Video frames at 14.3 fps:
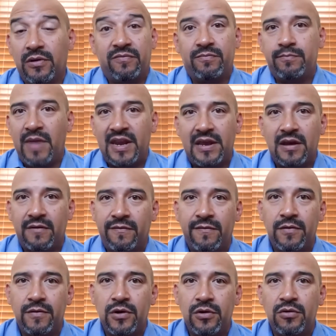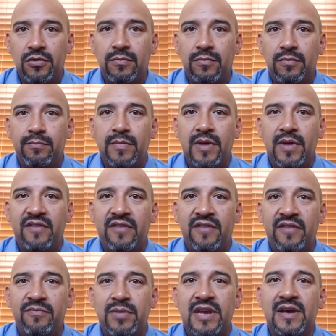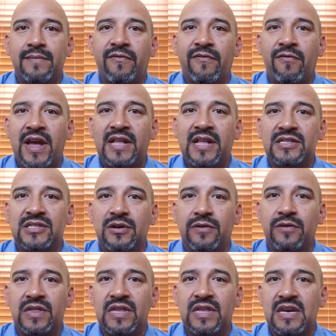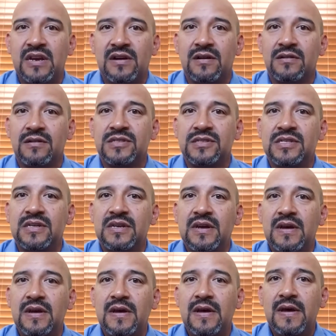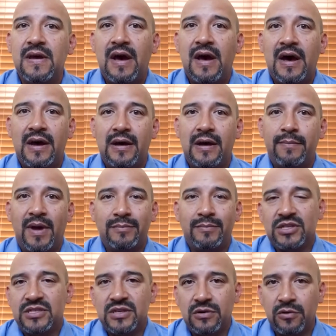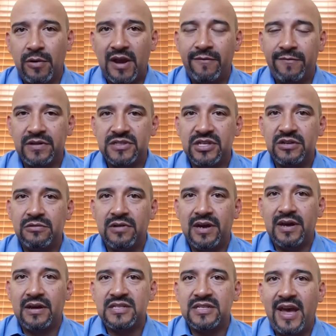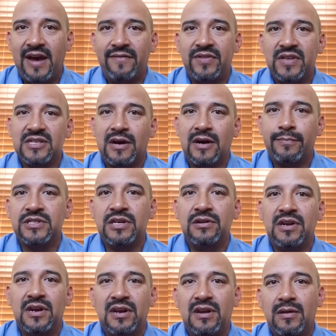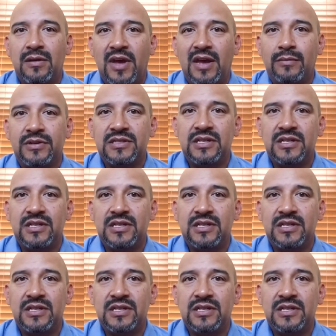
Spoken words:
many of whom have become friends over the years. I'm just so grateful to have this opportunity to be able